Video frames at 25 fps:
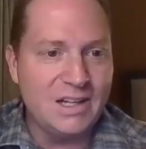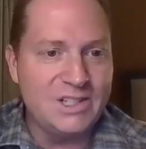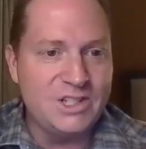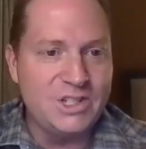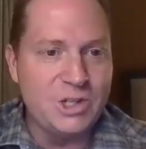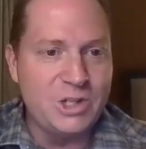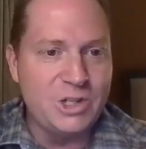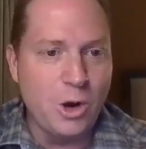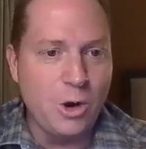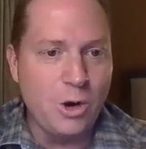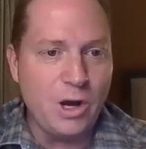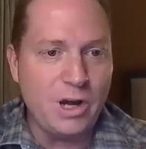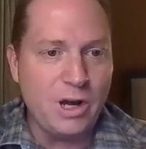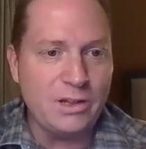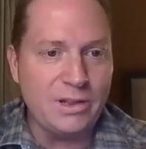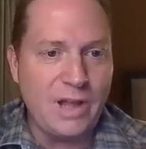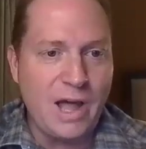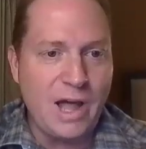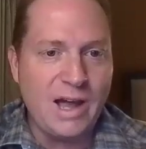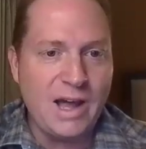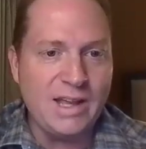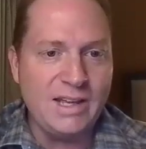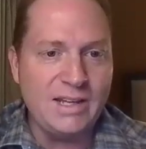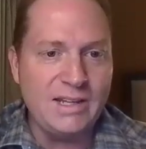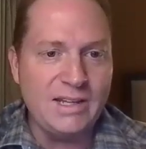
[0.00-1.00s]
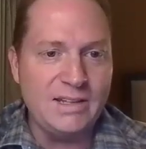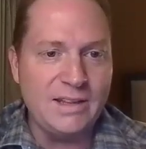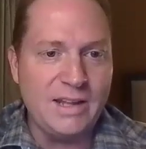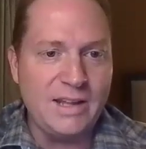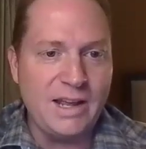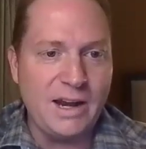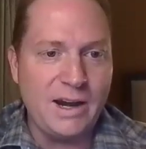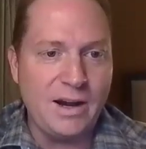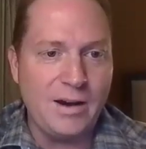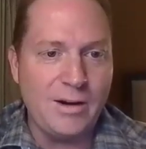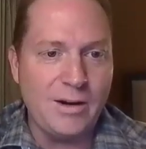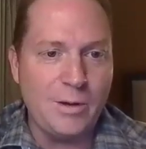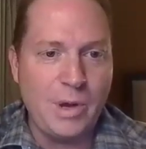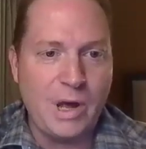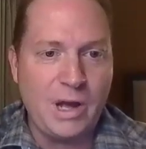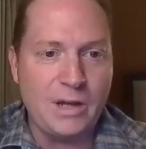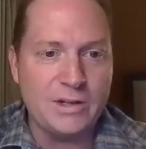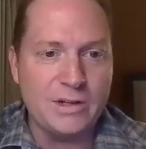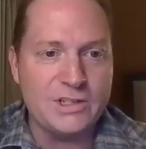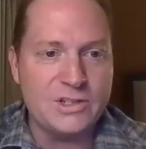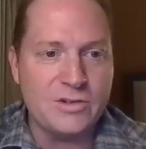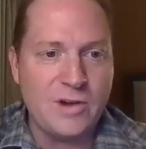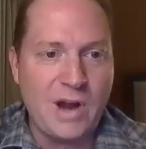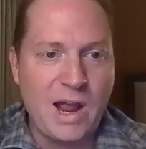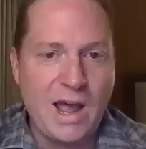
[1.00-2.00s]
a line in there
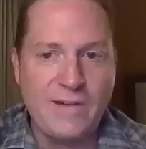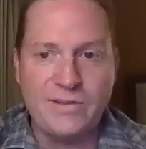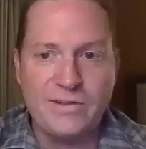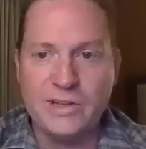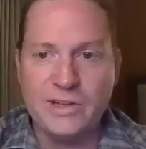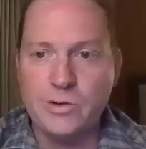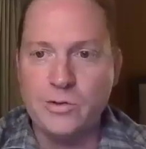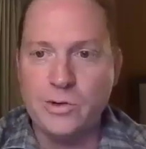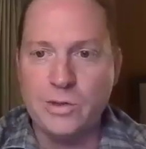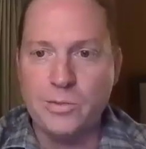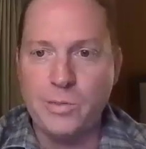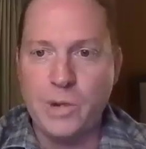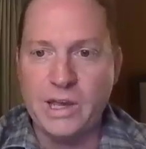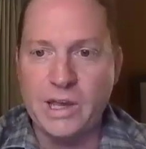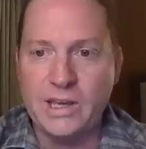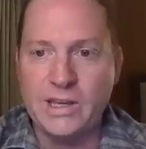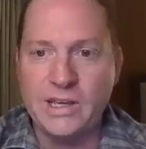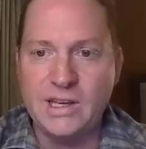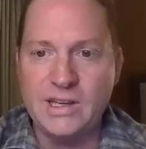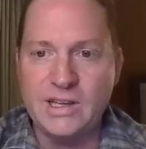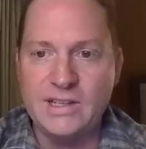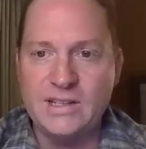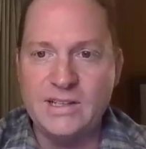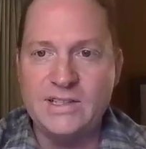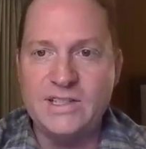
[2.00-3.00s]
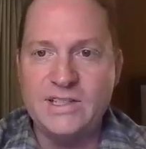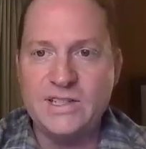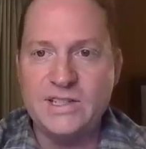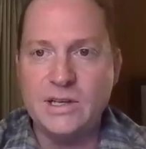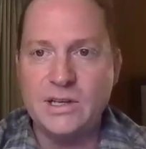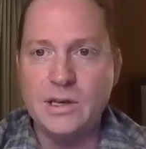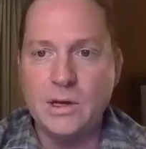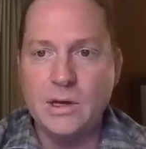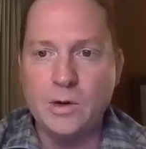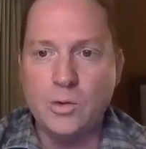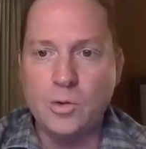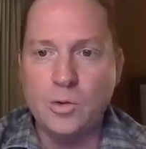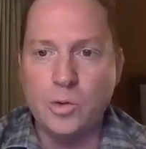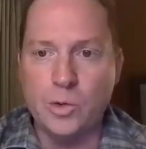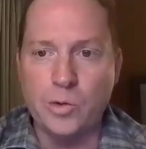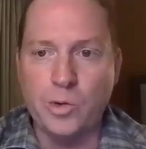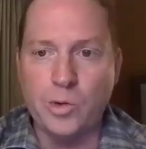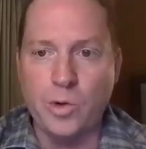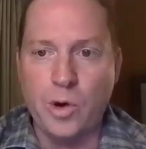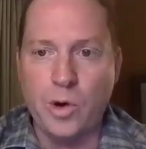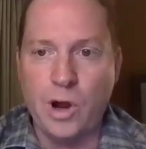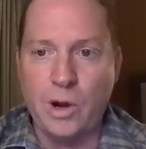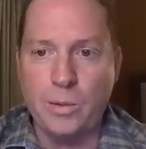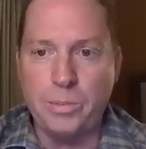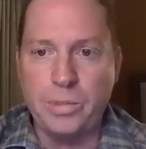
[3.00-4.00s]
about traveling with my kids when
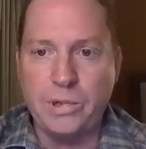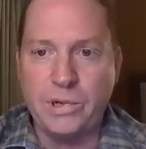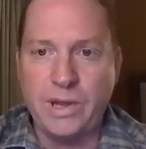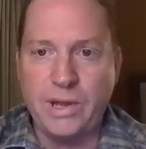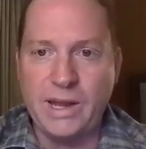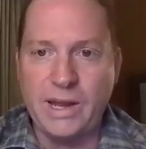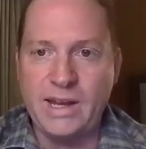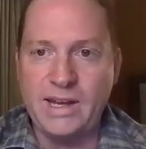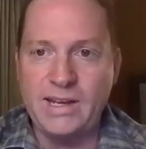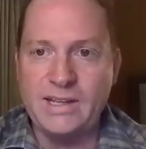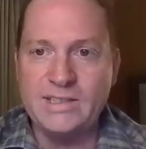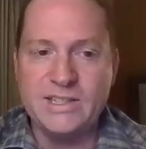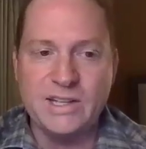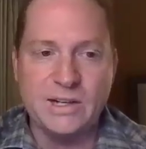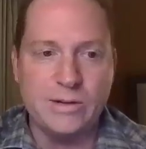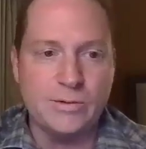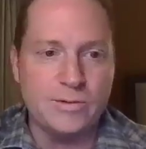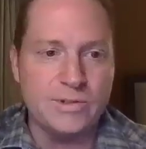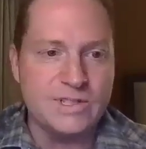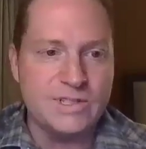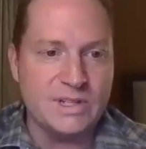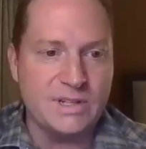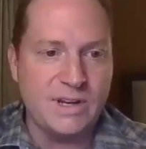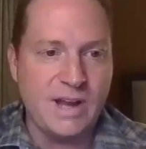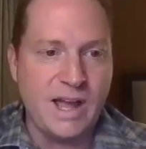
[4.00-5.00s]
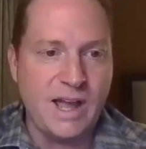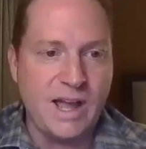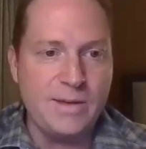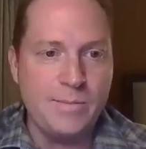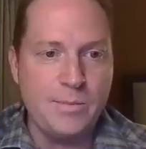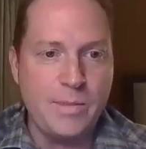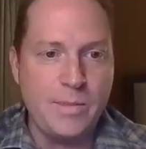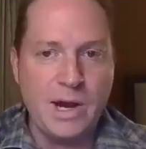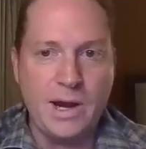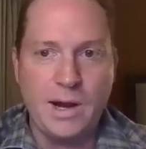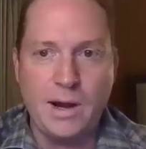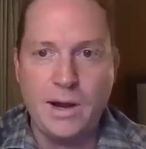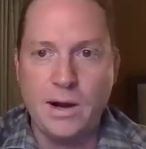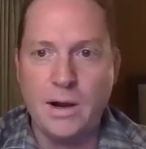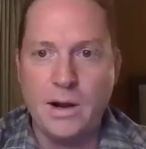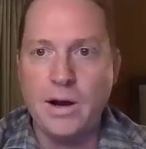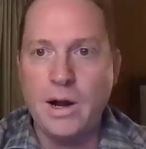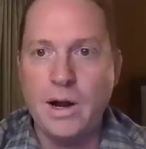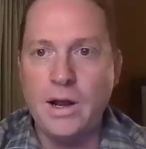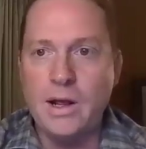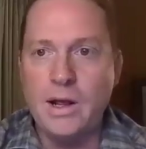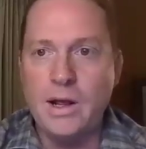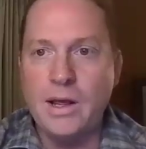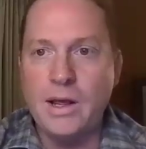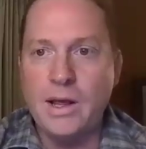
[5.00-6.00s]
we were on planes, and it was a
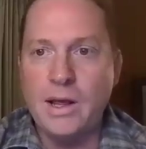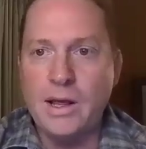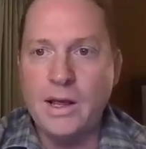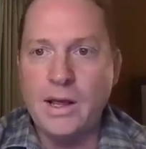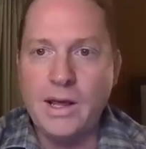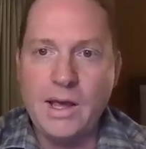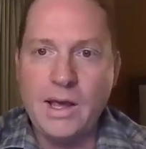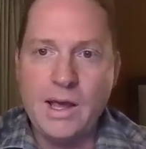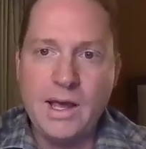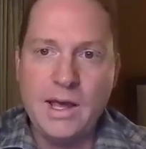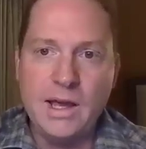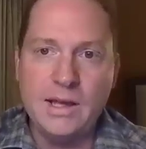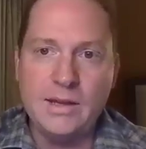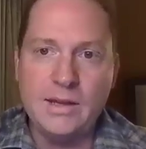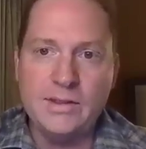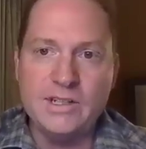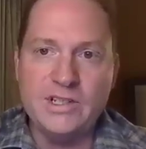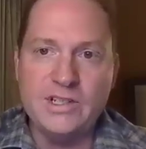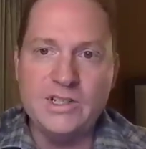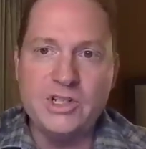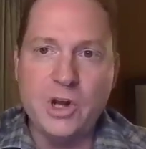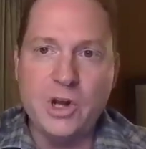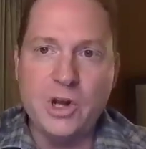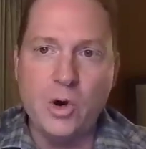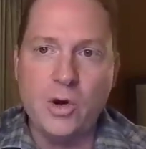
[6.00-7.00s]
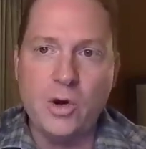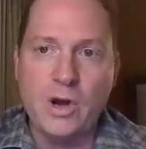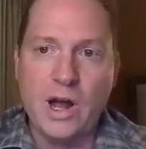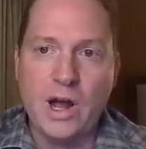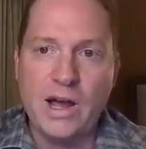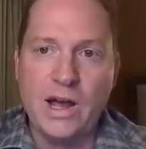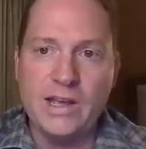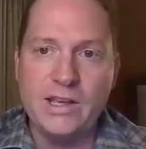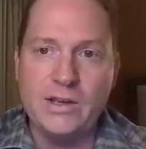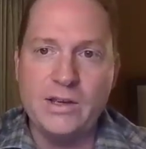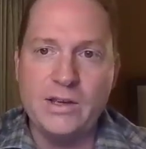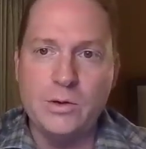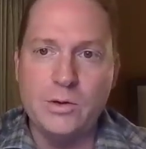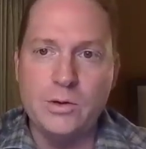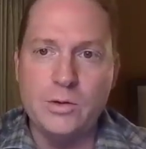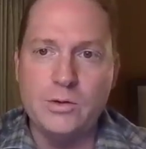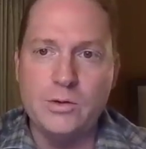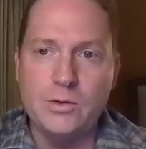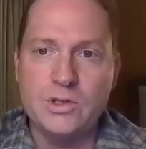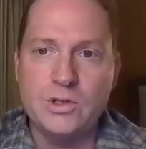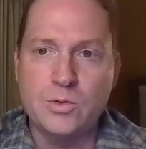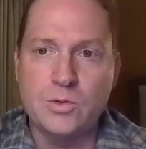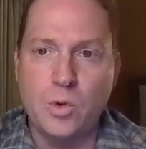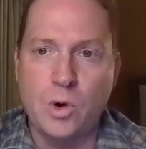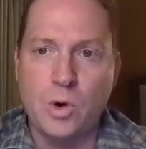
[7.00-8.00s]
nightmare. And the joke I
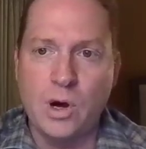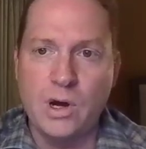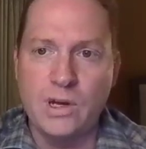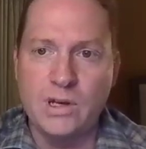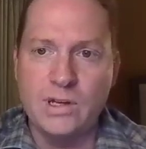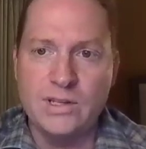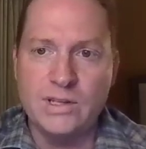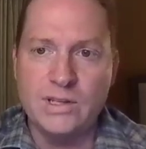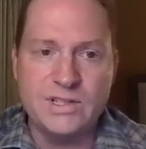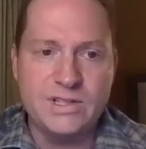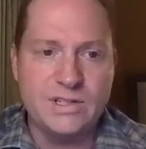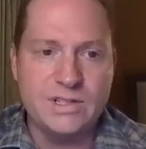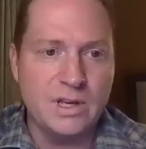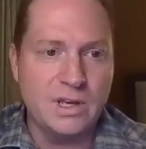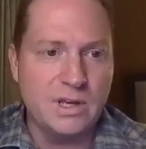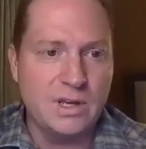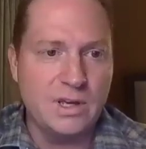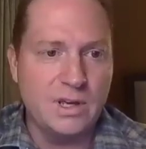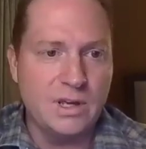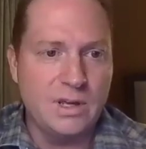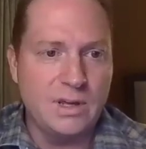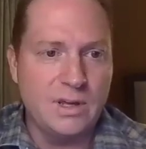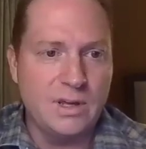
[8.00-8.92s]
used was,